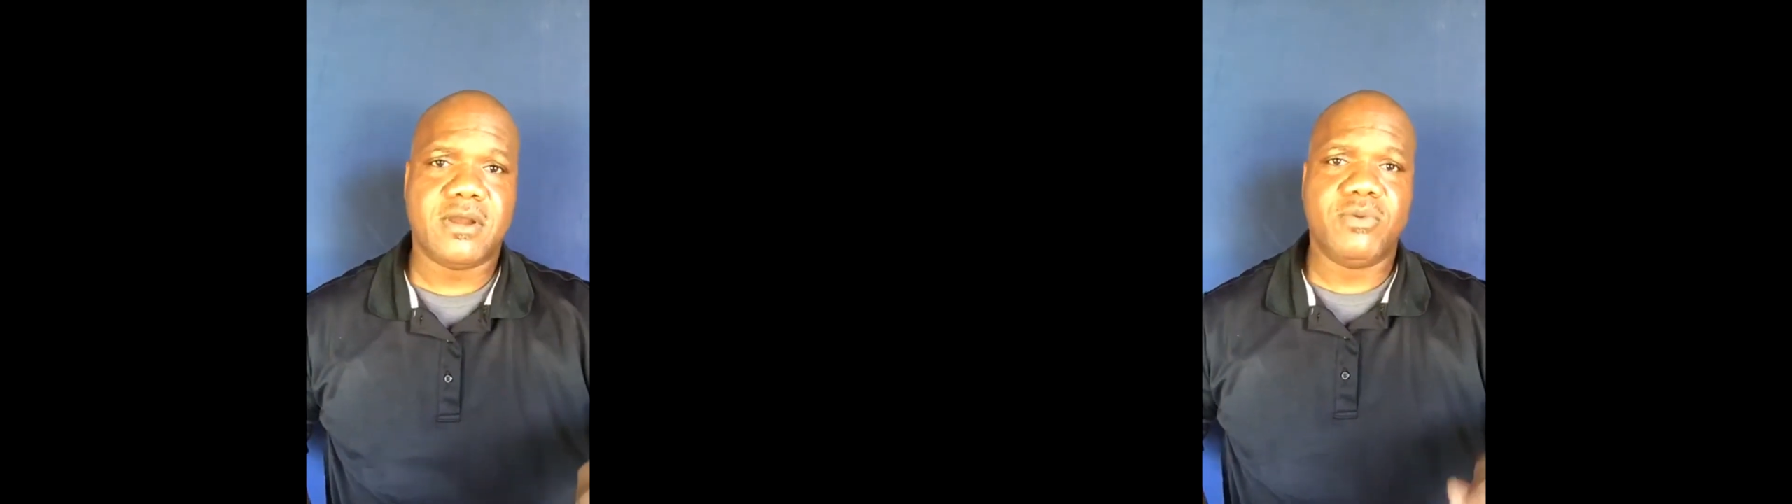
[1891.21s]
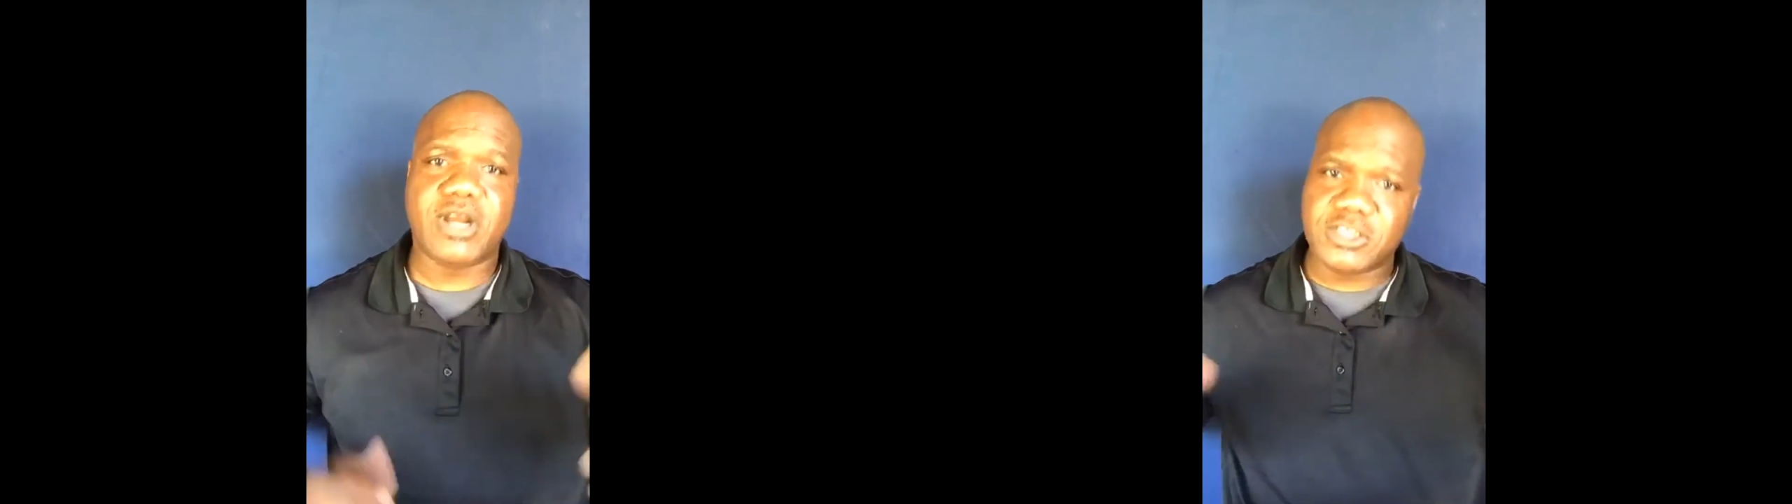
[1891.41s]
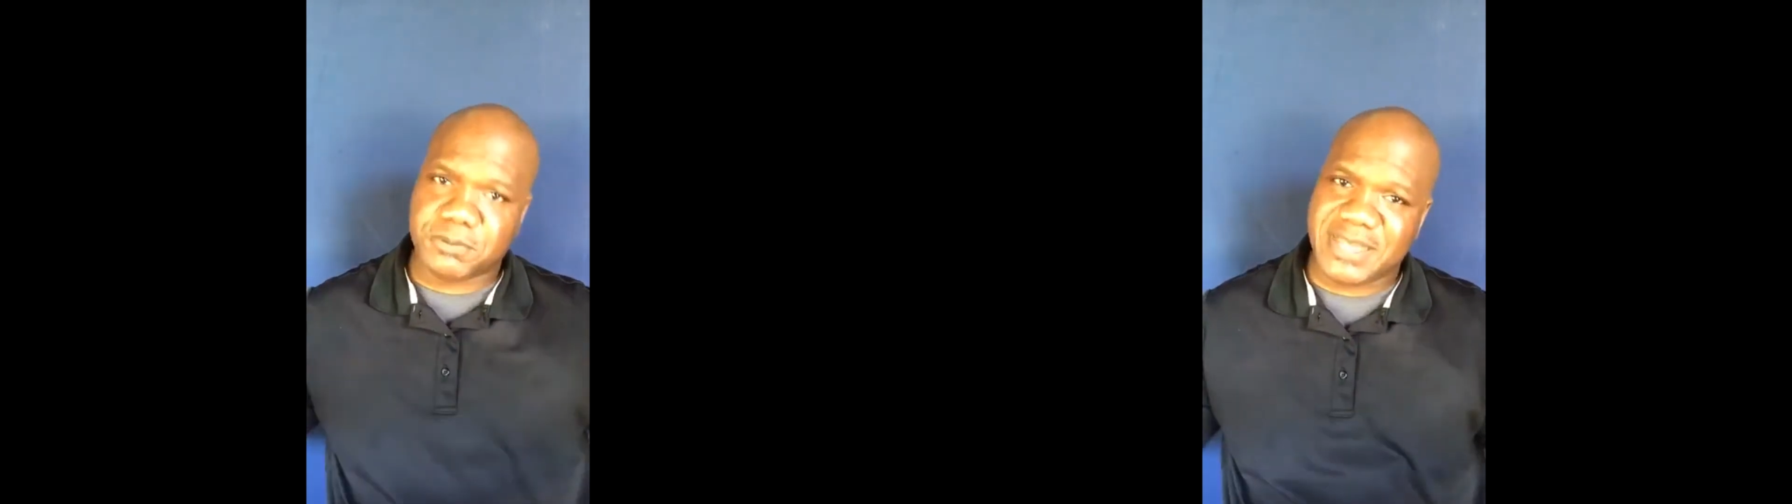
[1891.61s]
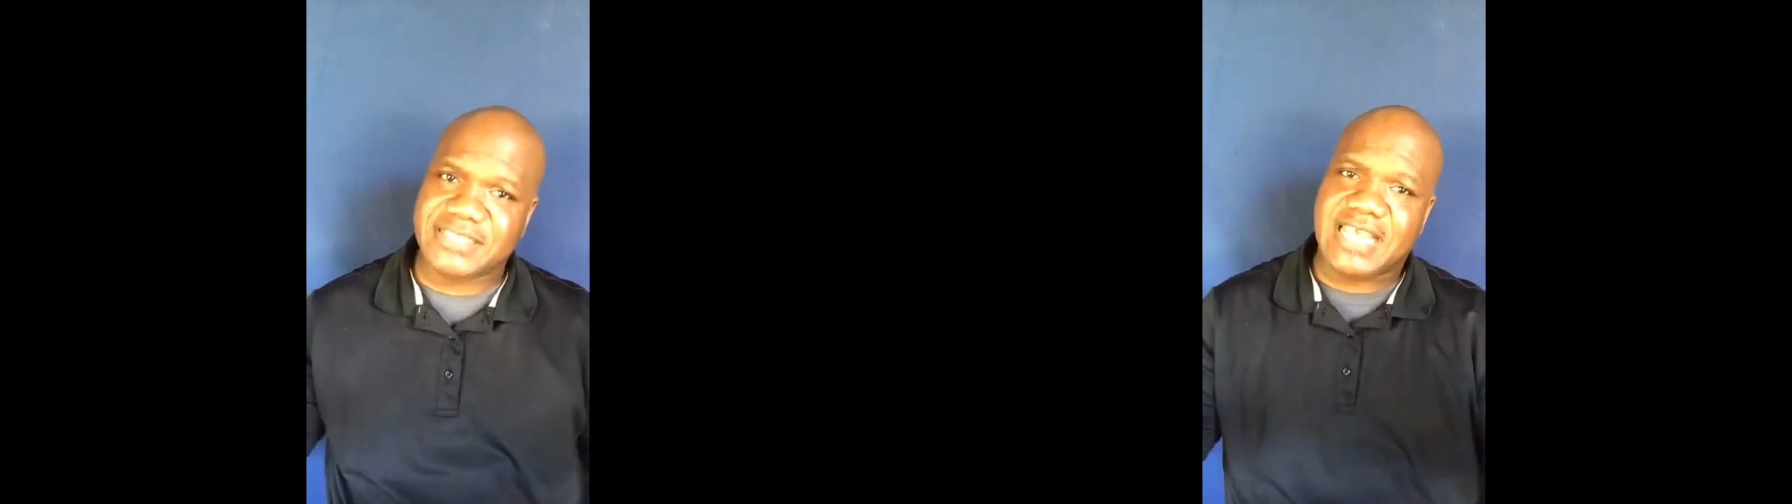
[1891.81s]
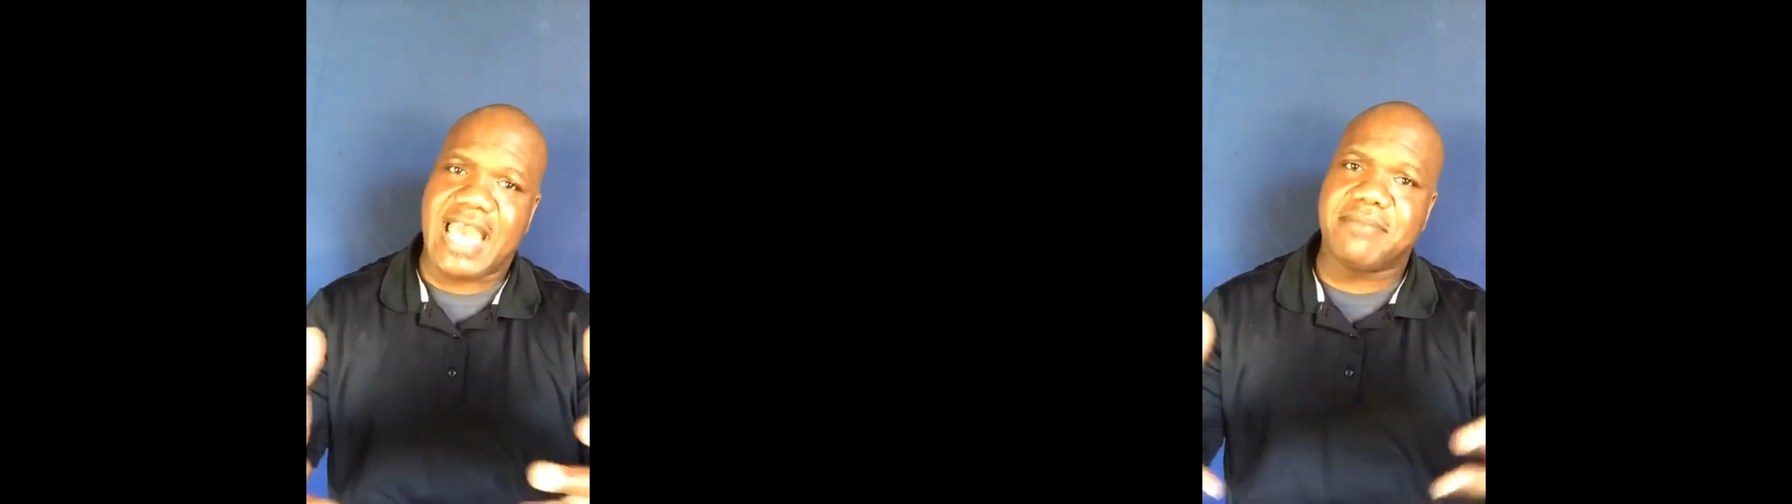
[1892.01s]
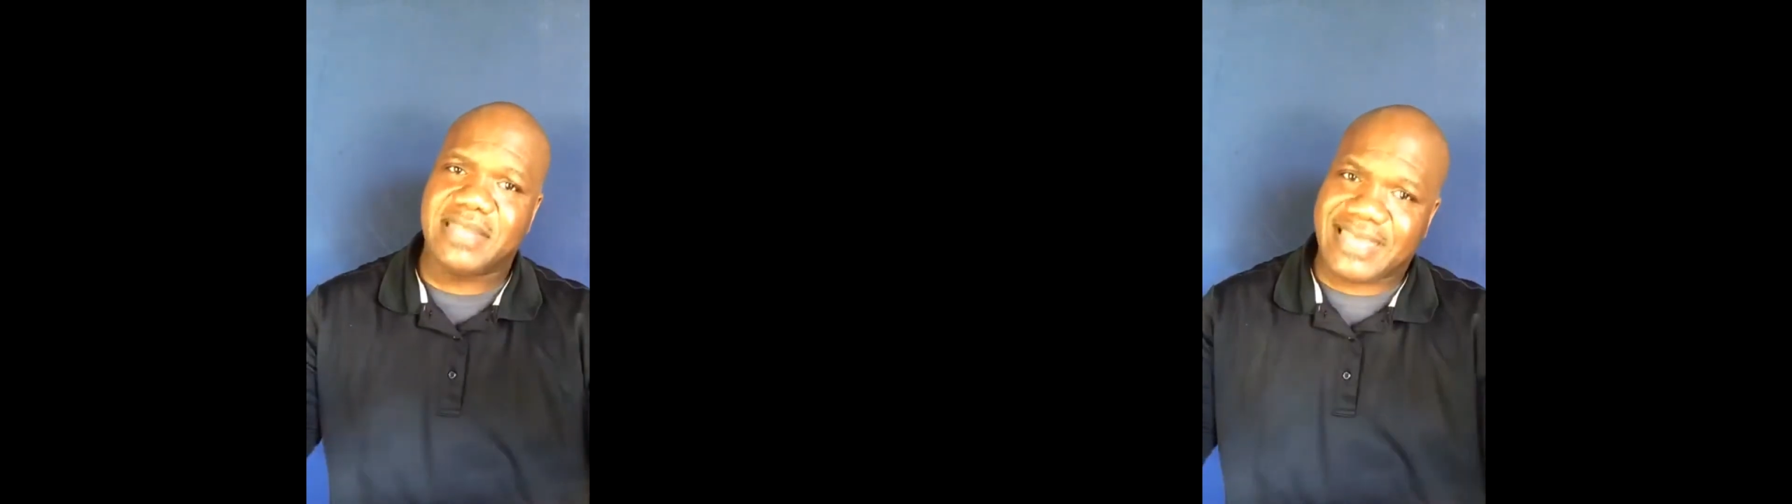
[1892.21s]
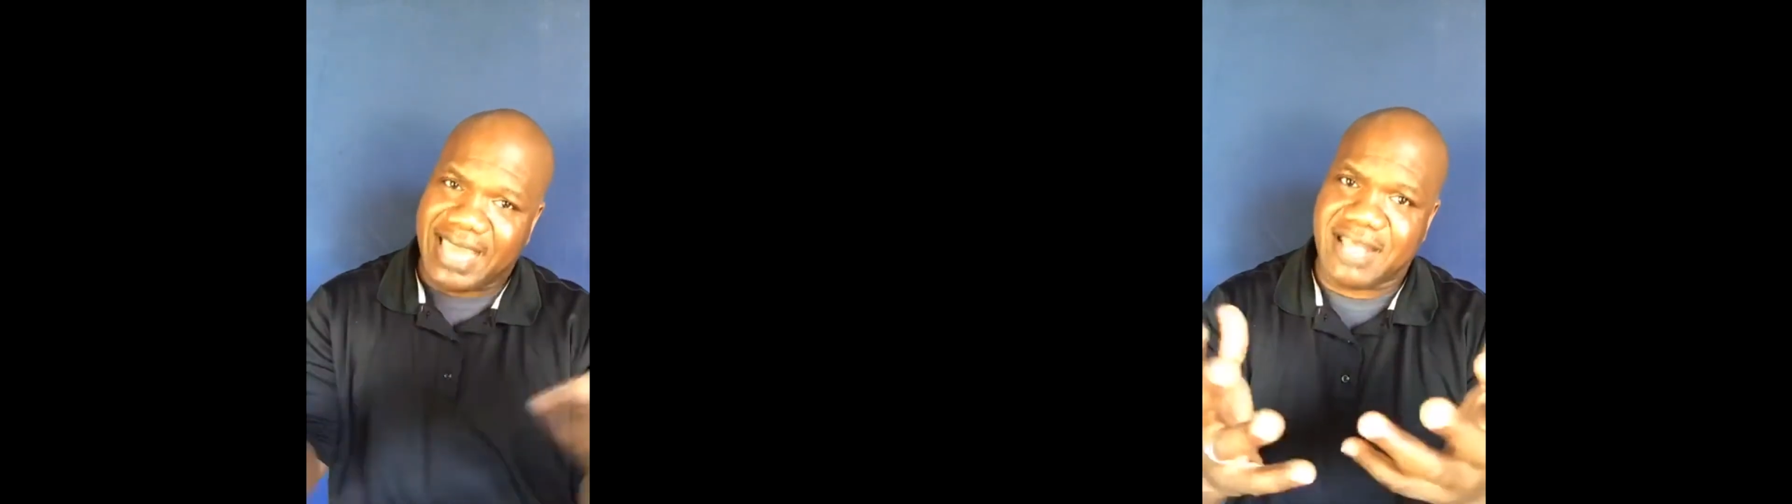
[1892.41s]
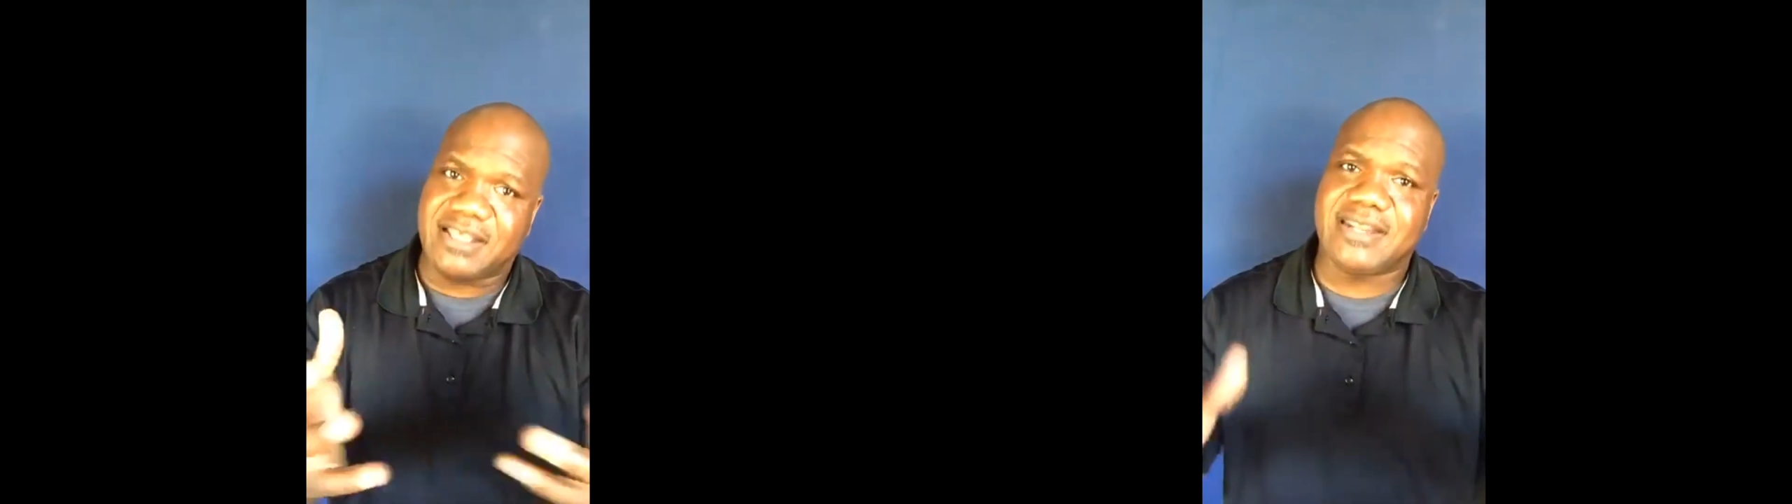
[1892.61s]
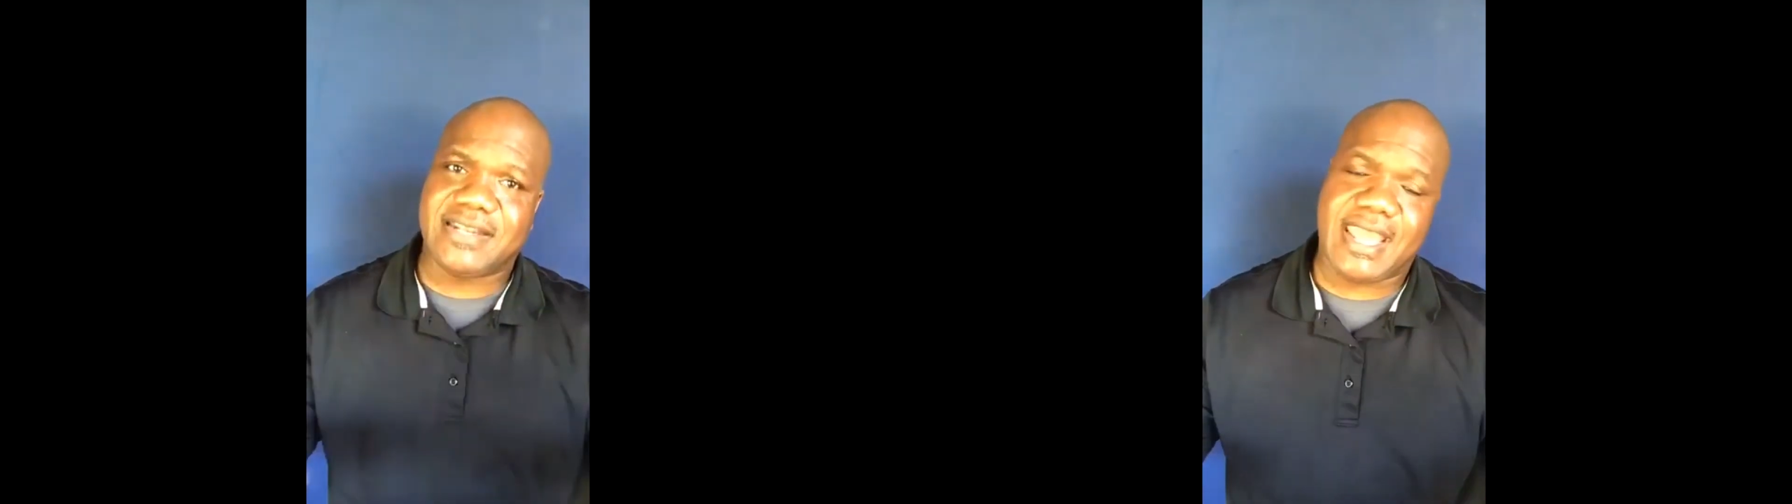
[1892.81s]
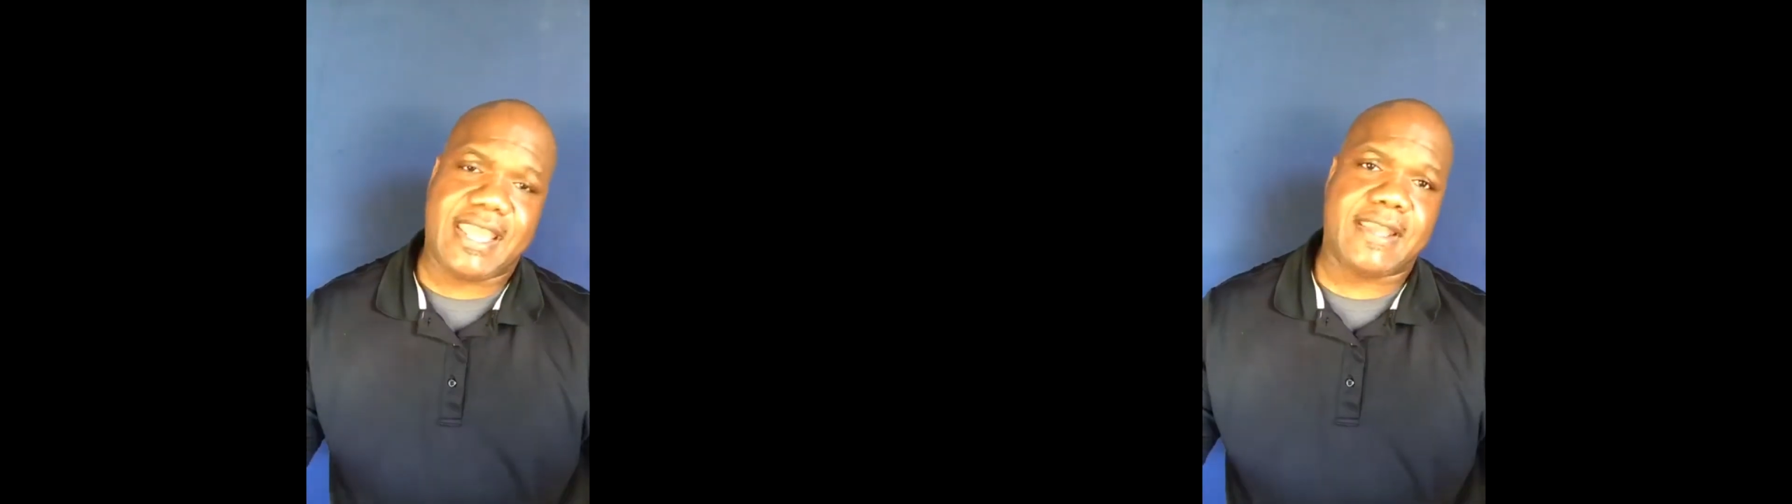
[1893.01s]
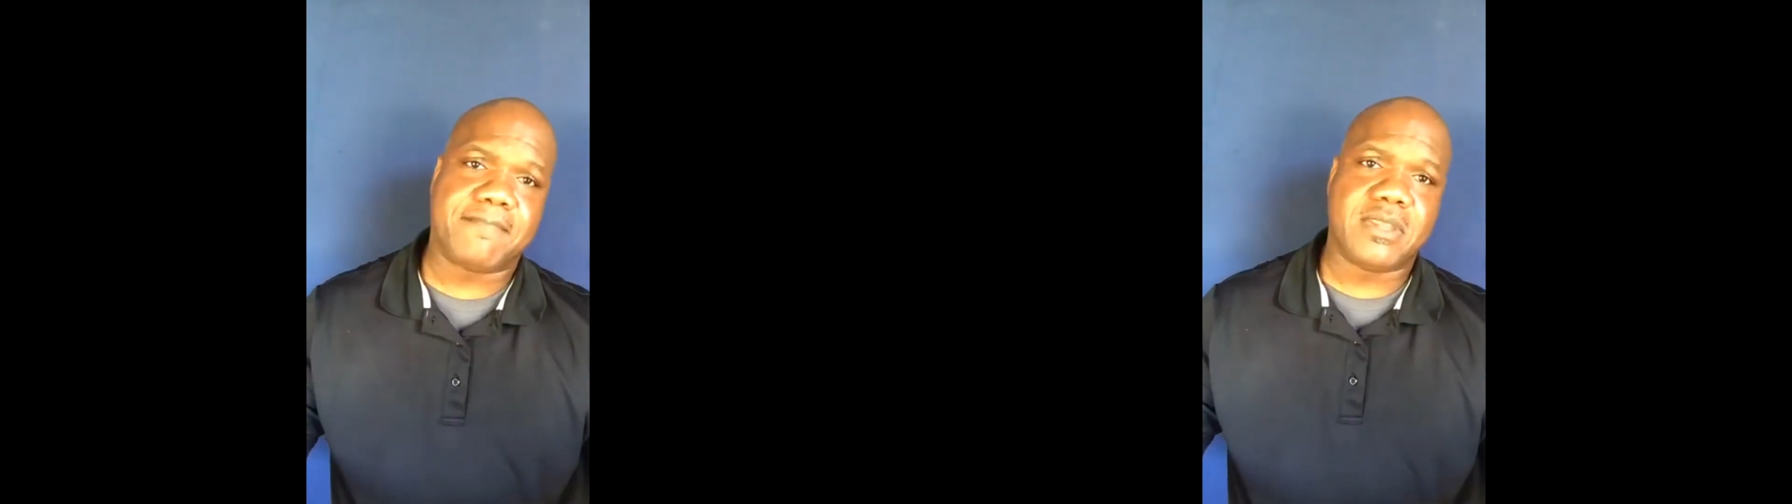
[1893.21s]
We're going to spend time together today.